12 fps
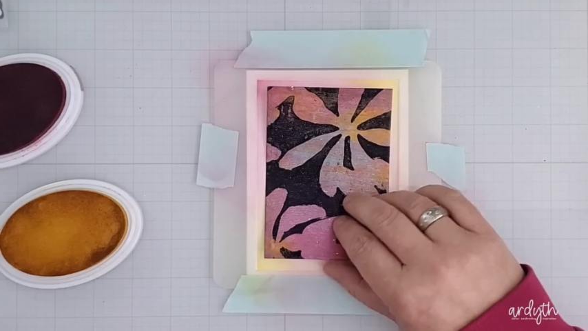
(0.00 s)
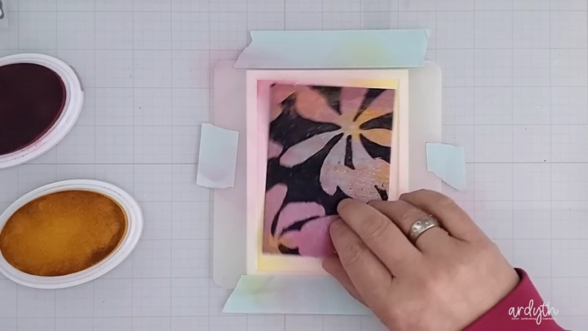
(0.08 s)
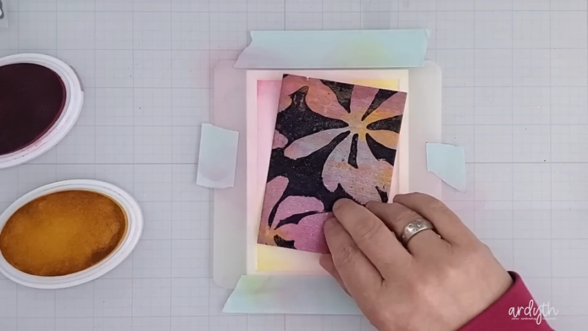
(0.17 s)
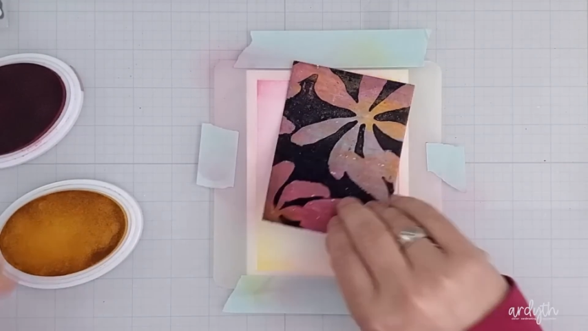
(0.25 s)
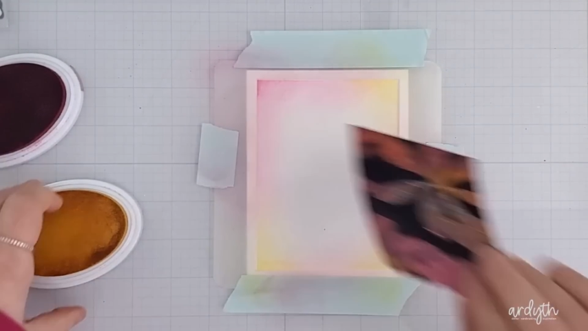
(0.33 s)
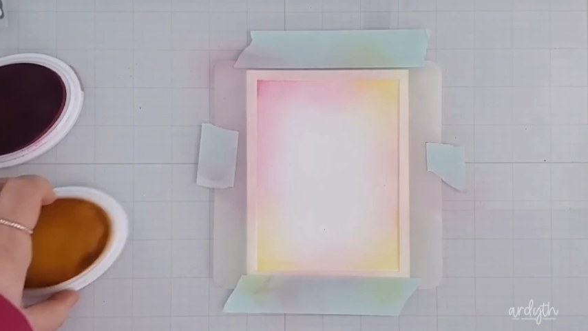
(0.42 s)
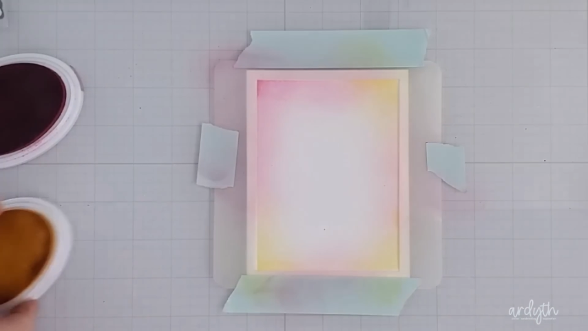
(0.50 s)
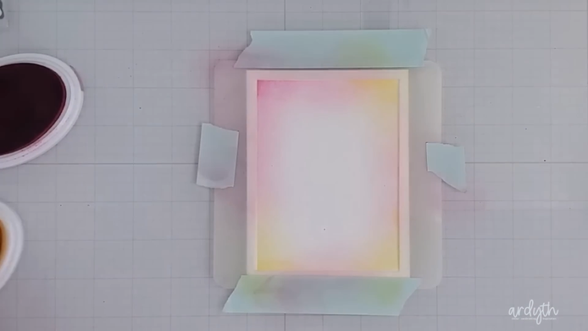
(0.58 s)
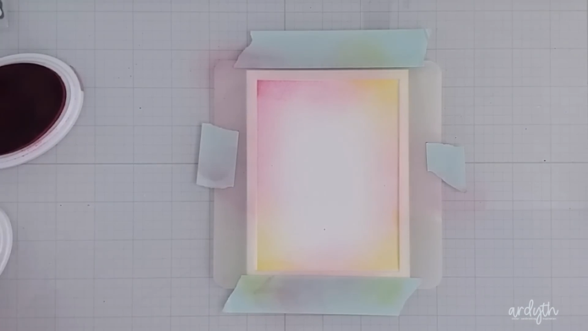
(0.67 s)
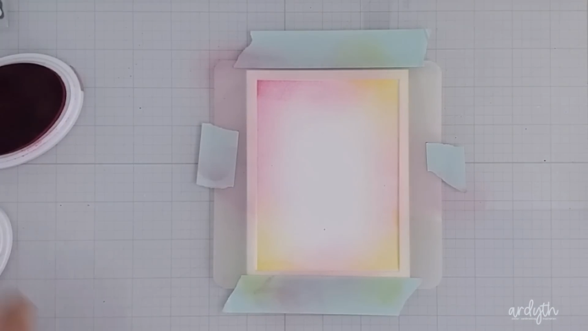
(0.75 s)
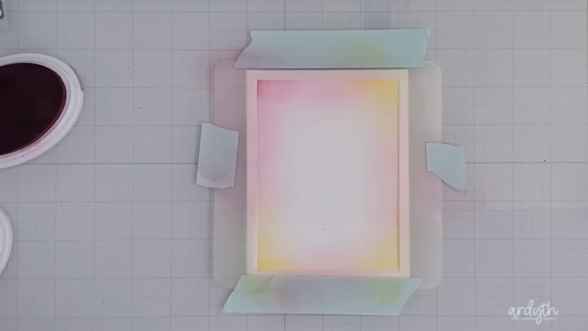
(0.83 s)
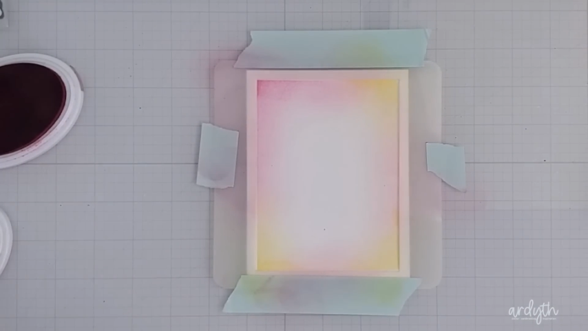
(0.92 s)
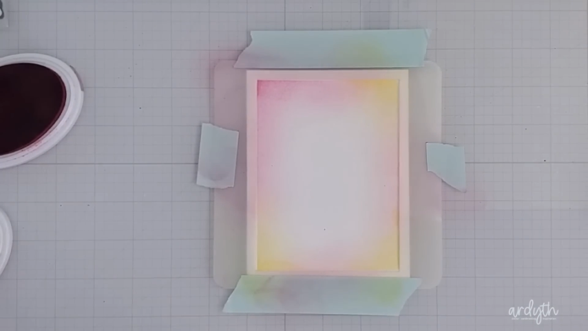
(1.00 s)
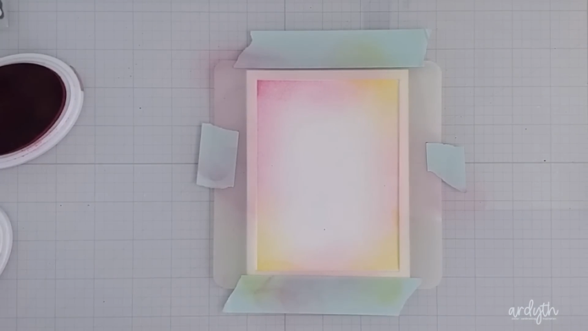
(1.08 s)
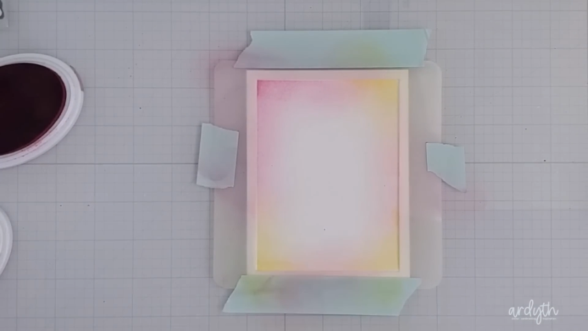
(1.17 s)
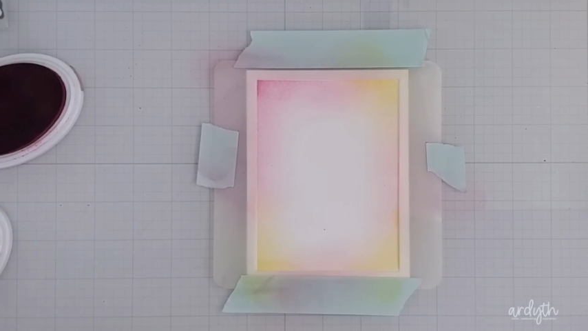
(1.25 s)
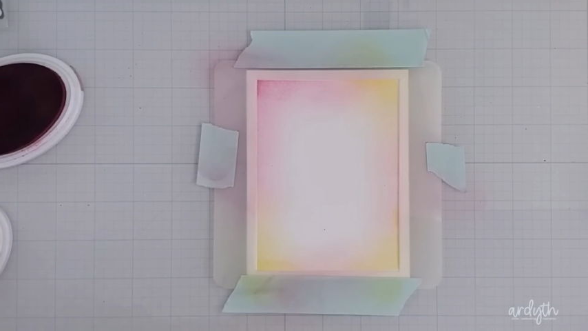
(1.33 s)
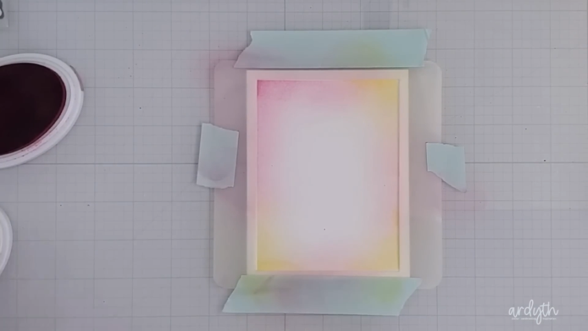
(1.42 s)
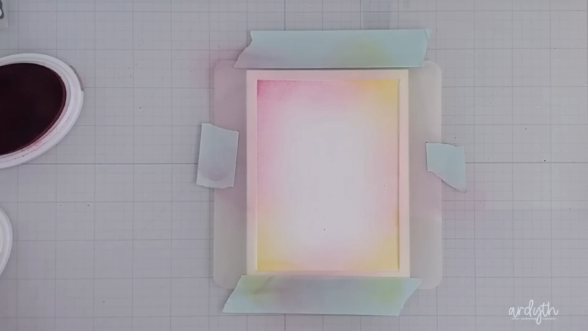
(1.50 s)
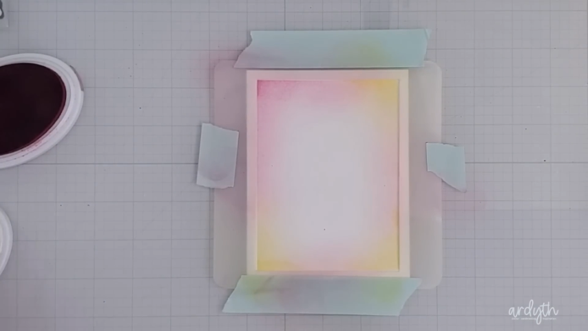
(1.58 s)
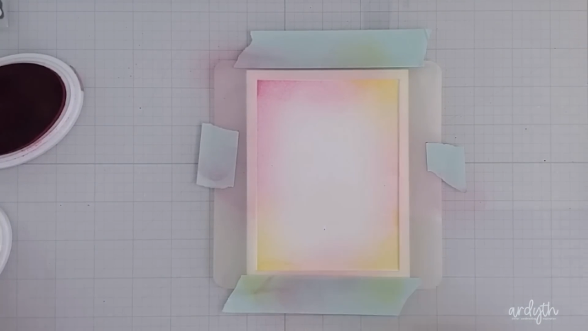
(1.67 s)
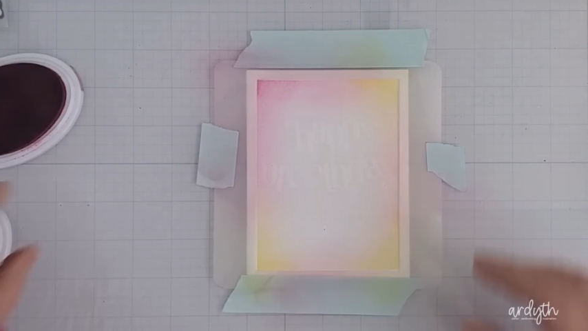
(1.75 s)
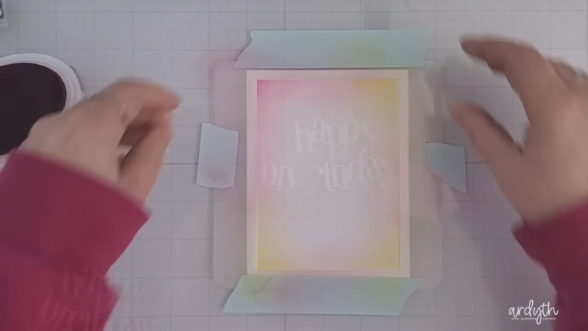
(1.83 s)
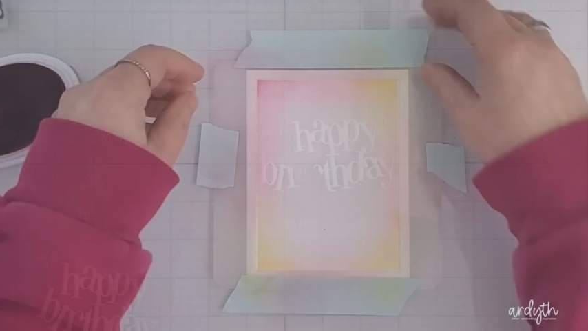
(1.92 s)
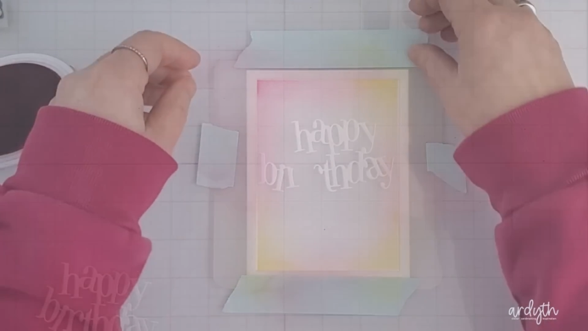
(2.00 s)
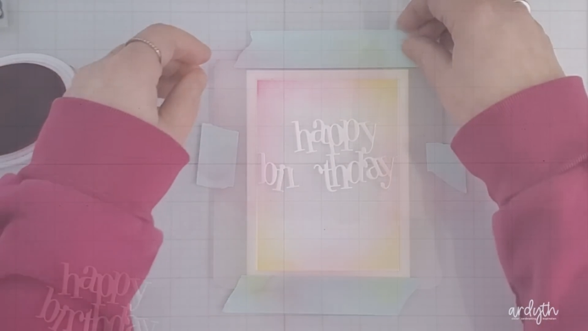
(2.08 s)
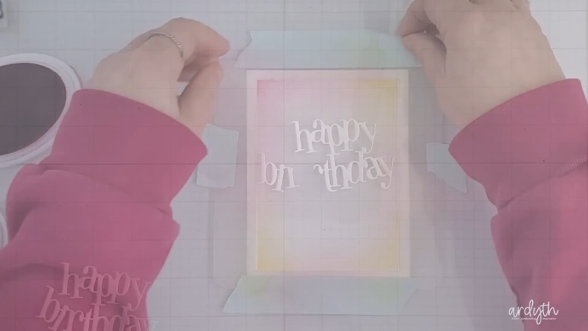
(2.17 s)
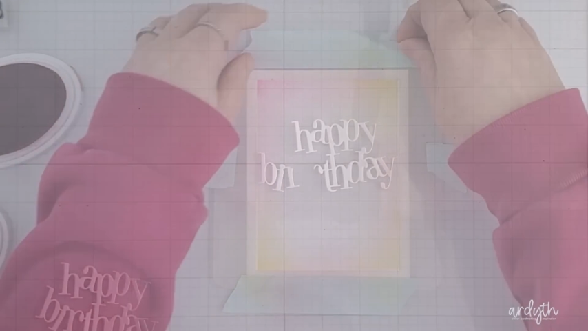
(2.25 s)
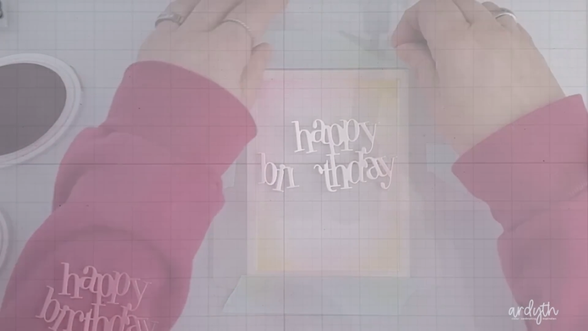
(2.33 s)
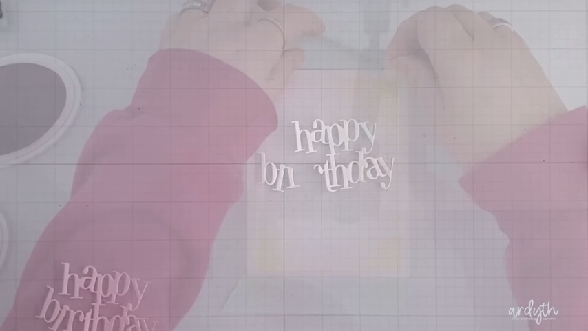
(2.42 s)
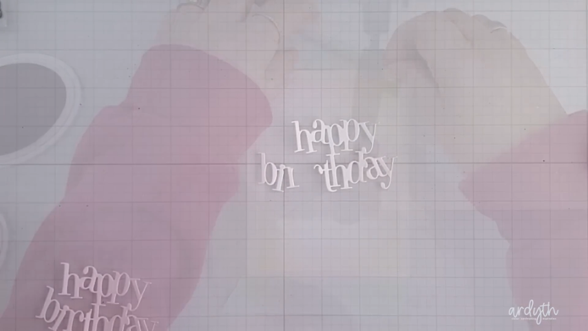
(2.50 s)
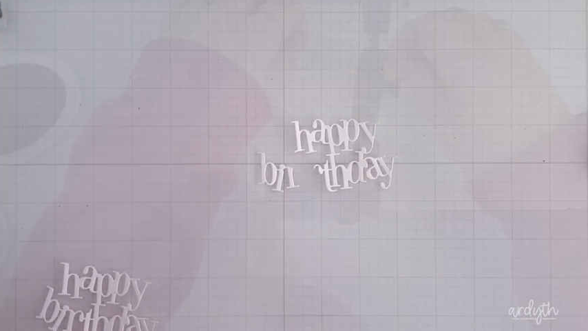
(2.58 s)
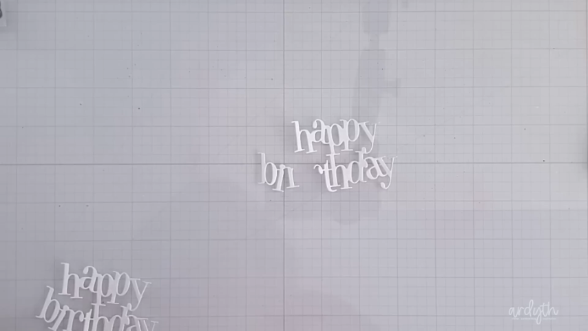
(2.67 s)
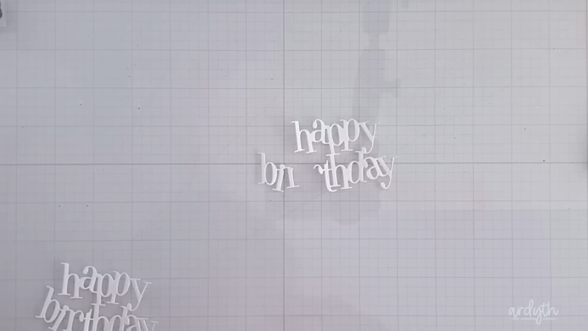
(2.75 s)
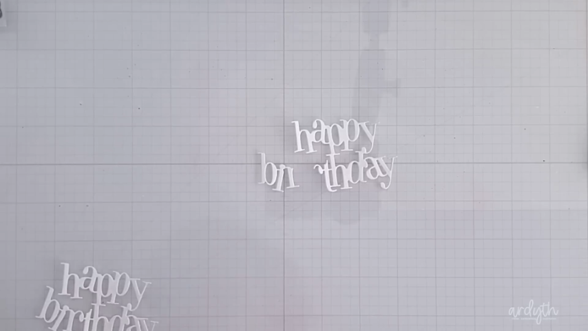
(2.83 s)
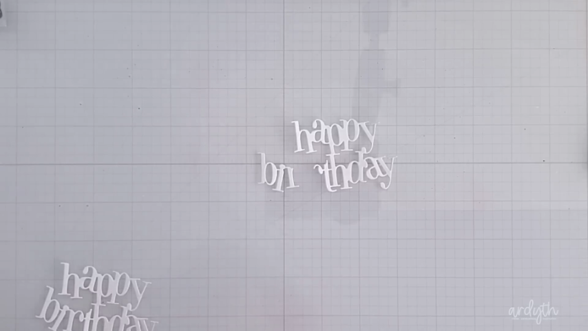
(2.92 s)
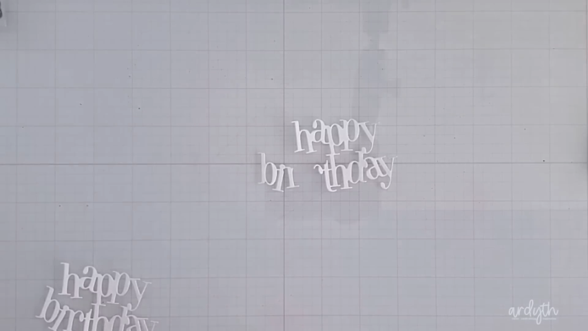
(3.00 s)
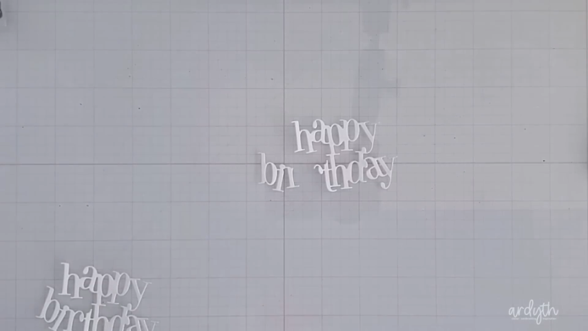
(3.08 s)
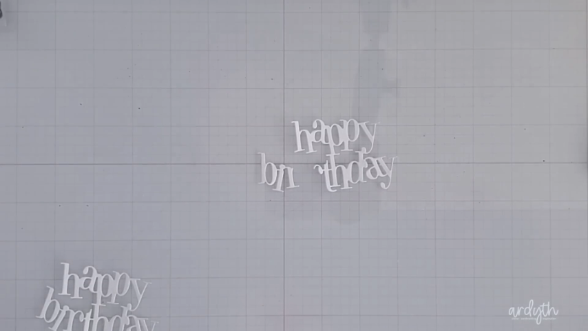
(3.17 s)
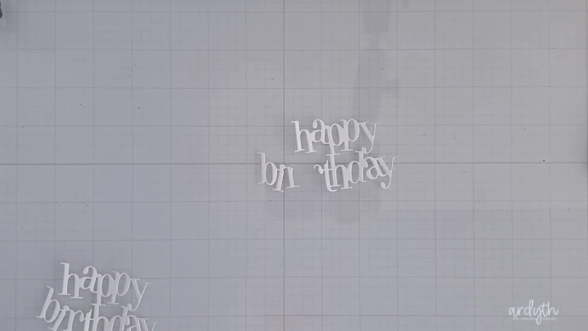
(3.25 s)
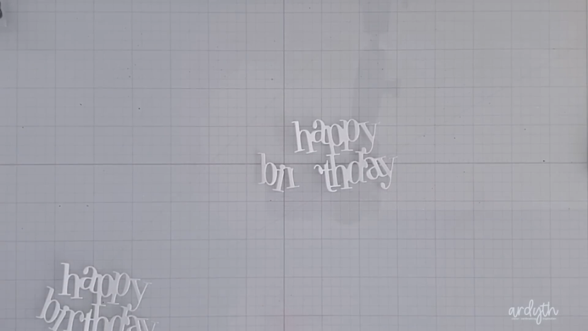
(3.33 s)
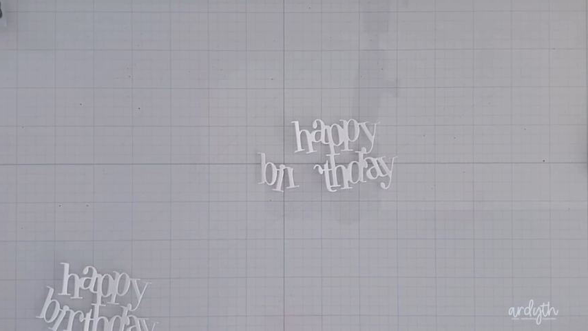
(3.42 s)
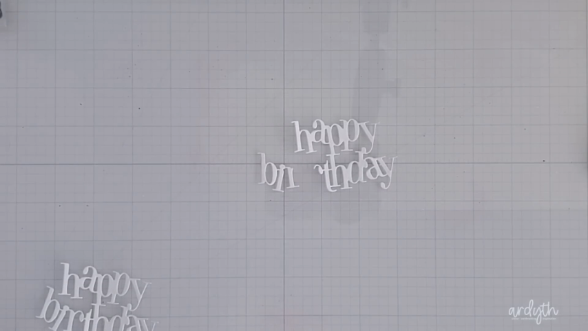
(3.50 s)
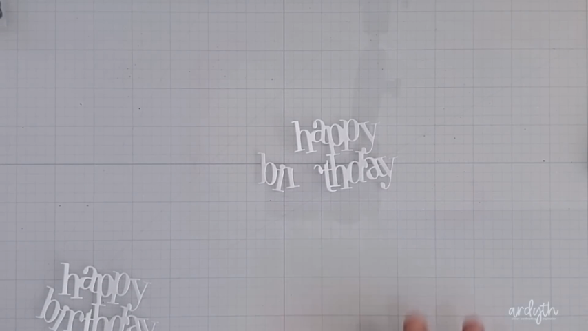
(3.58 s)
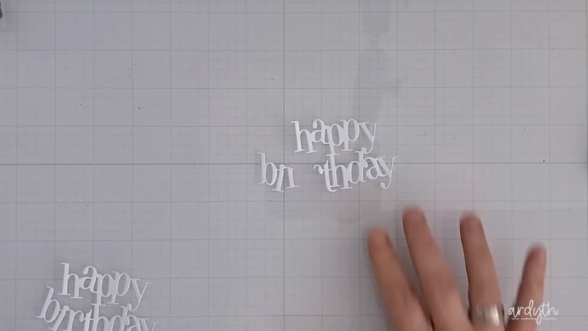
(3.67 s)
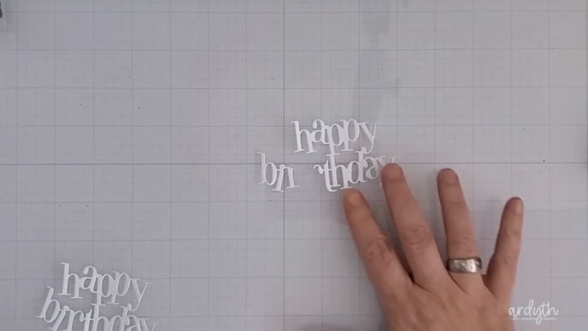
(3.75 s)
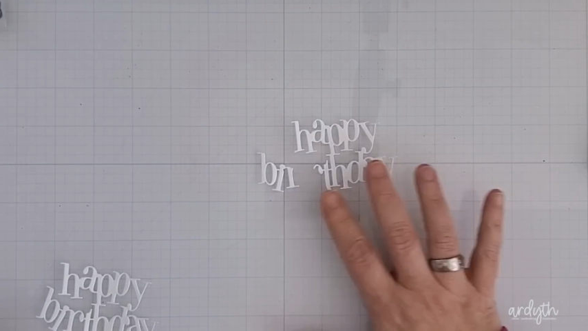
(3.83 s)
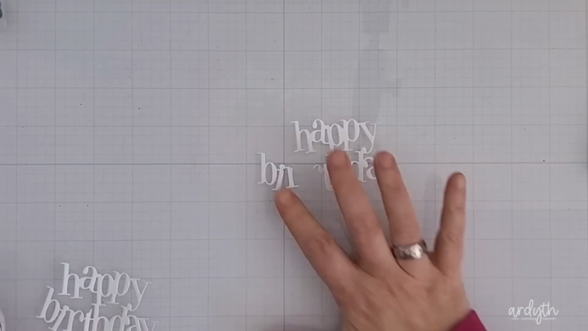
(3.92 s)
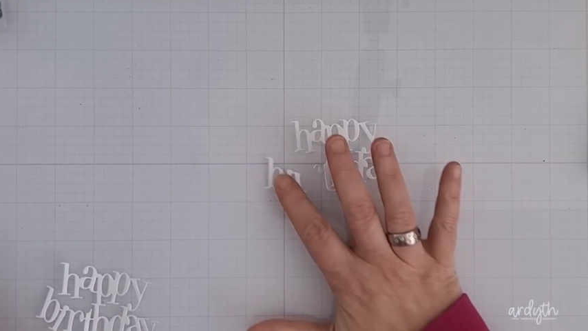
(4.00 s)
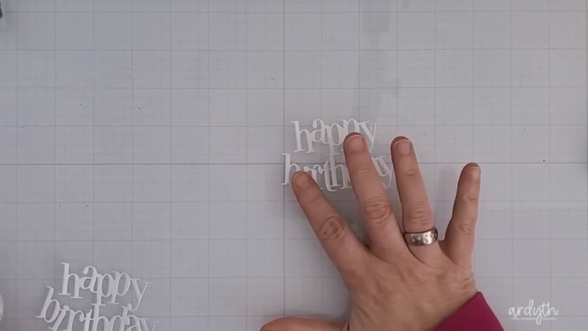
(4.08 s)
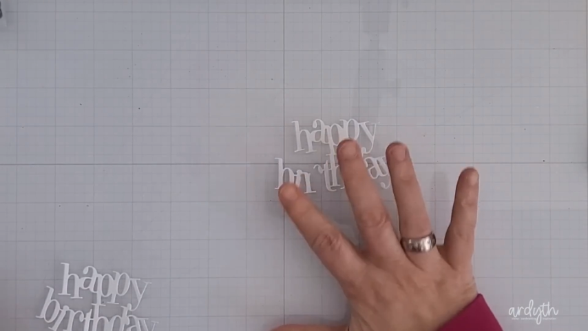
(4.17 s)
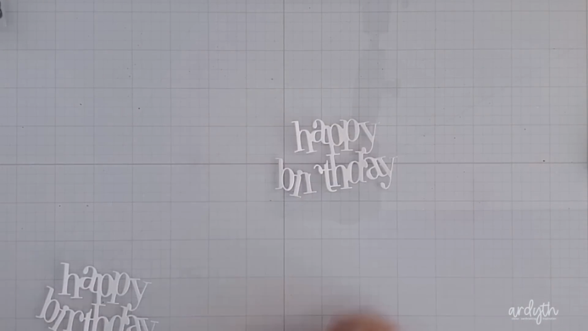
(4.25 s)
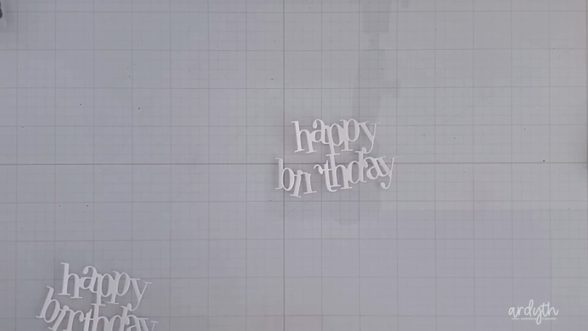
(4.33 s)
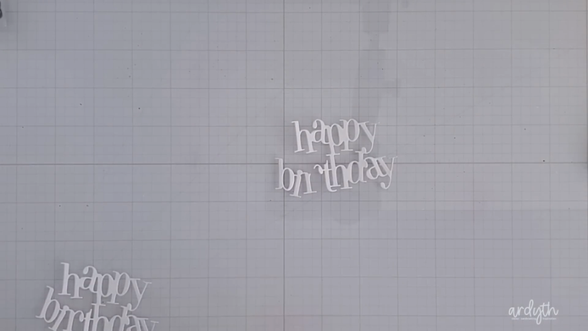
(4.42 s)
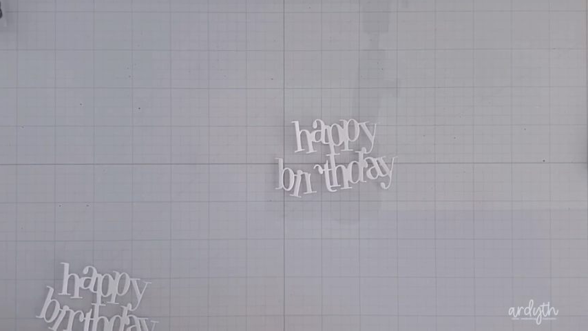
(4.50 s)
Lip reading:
(no speaker visible)